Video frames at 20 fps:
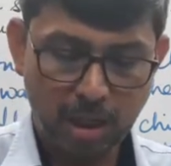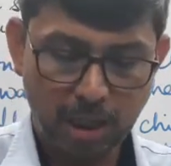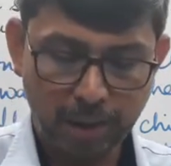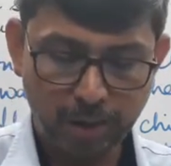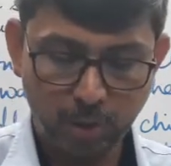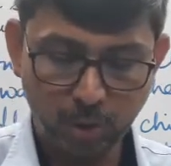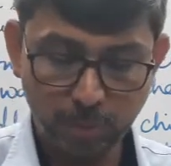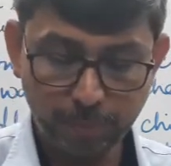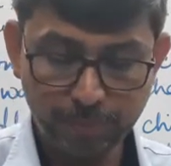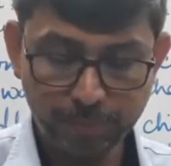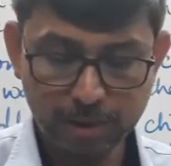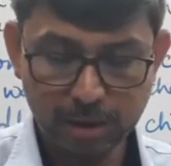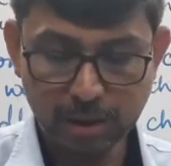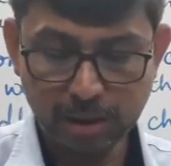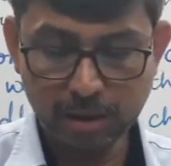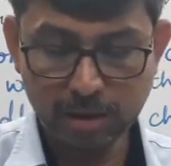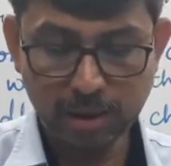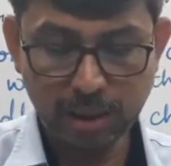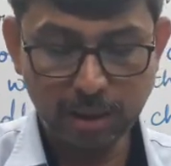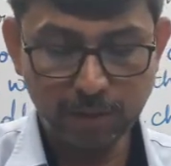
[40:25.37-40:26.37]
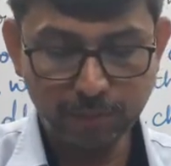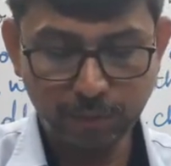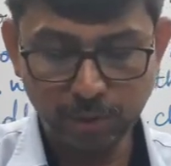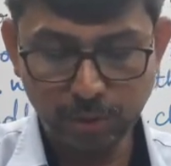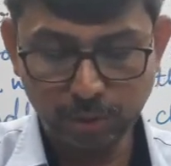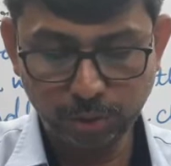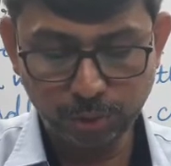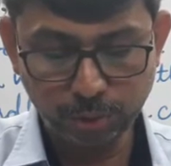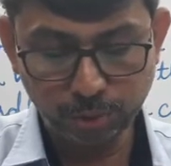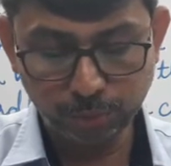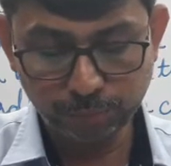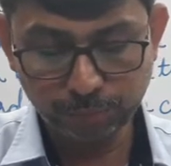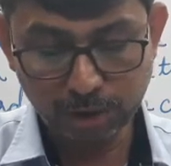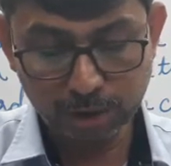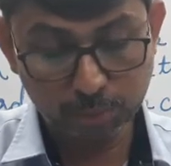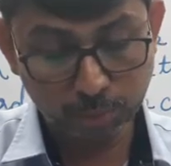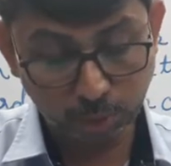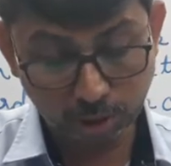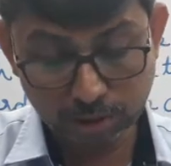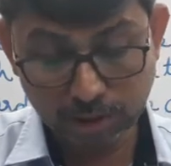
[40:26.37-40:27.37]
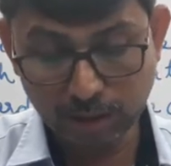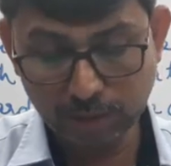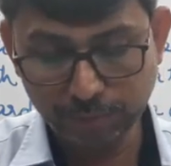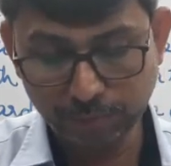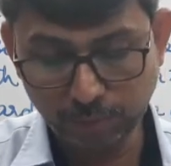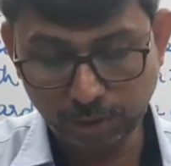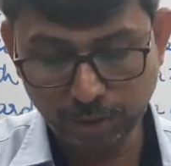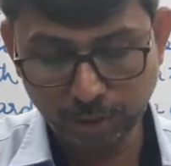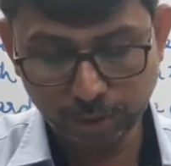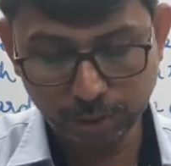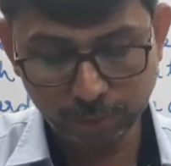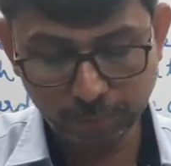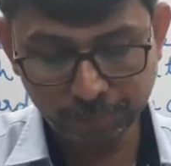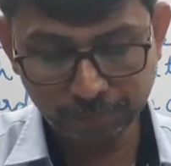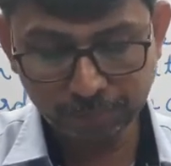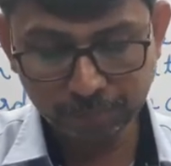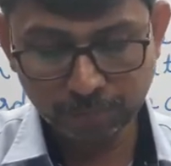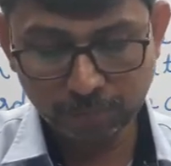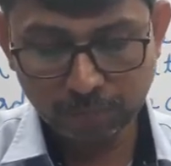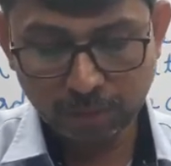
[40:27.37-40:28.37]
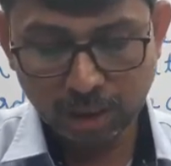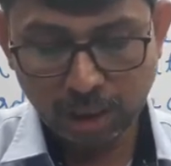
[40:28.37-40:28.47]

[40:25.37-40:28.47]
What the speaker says: I hope this is helpful to you. This was helpful to you.